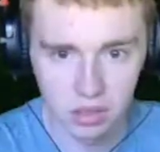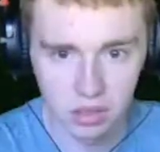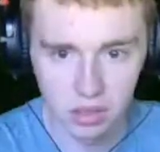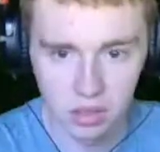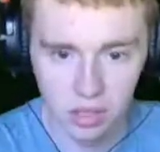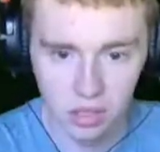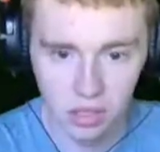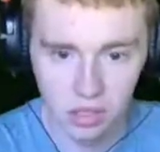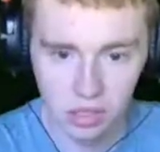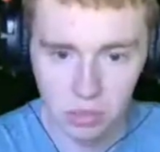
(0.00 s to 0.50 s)

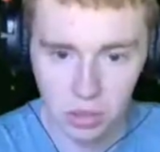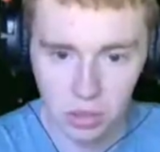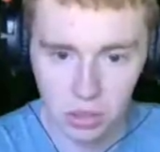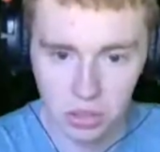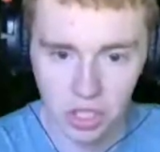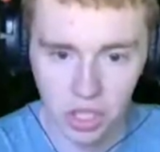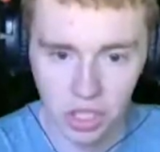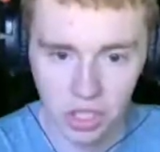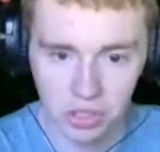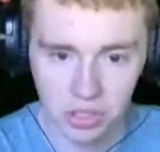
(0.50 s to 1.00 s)
There's some more
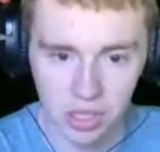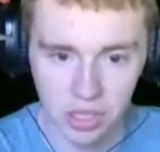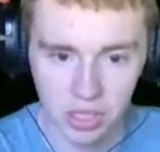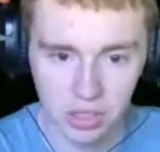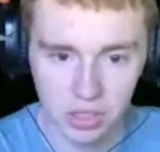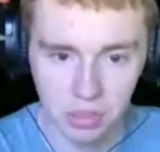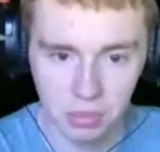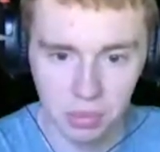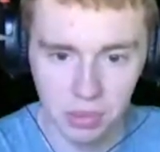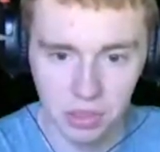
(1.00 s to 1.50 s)
gel cells
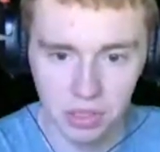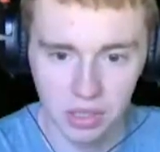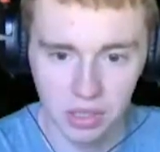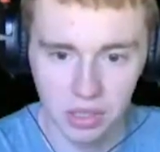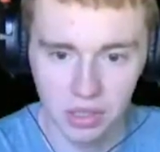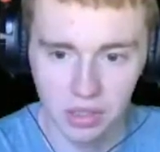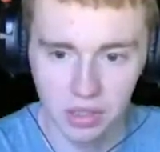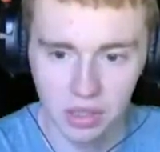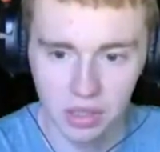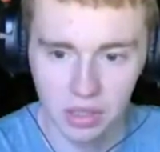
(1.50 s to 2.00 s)
up here.
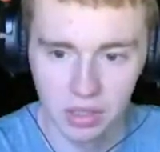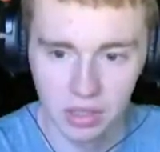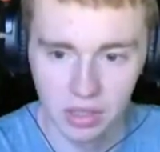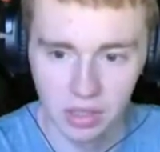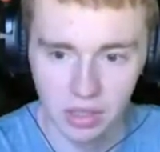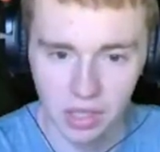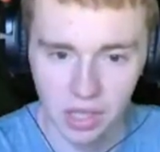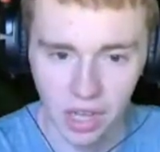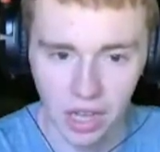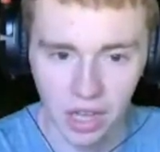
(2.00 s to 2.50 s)

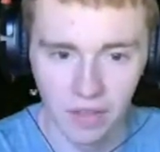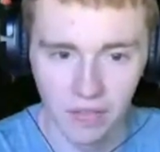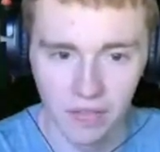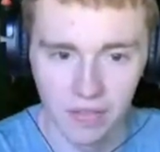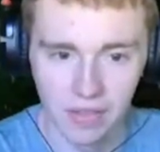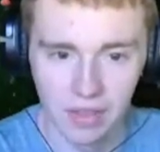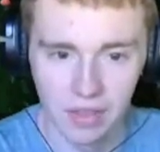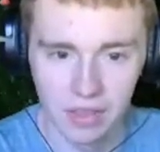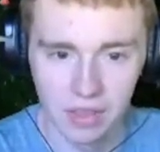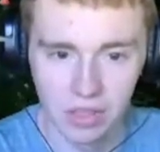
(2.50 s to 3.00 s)

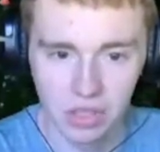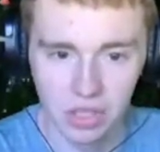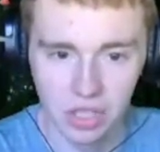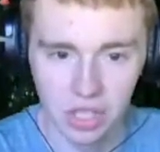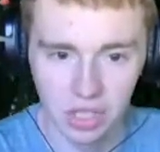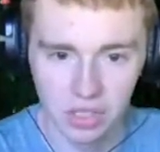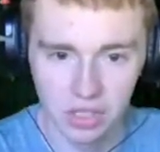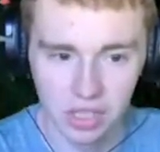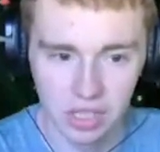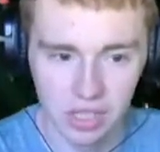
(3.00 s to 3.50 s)
Gel
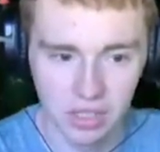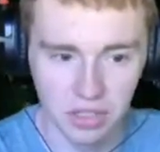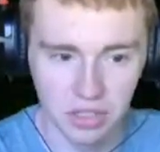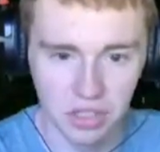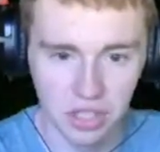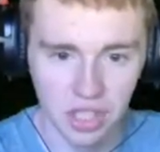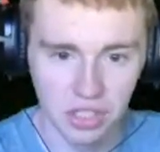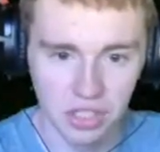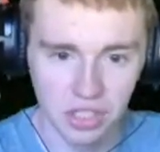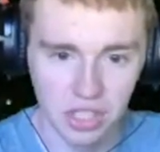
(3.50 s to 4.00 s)
cells,
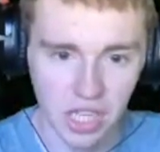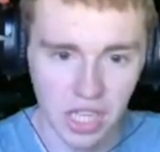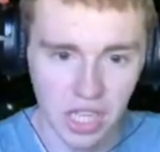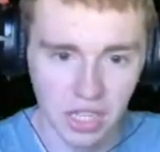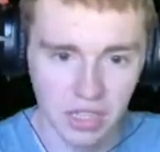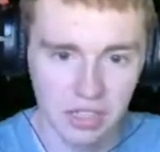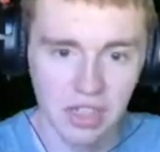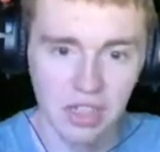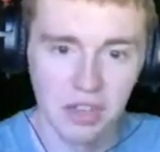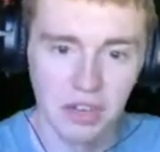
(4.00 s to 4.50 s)
gel
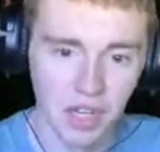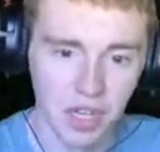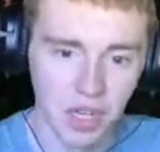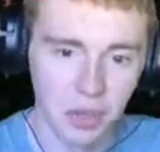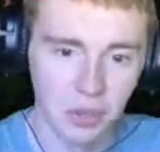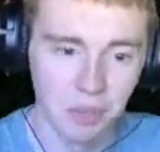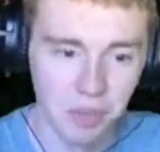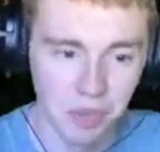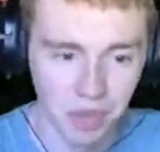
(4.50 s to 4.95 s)
sacks, you know.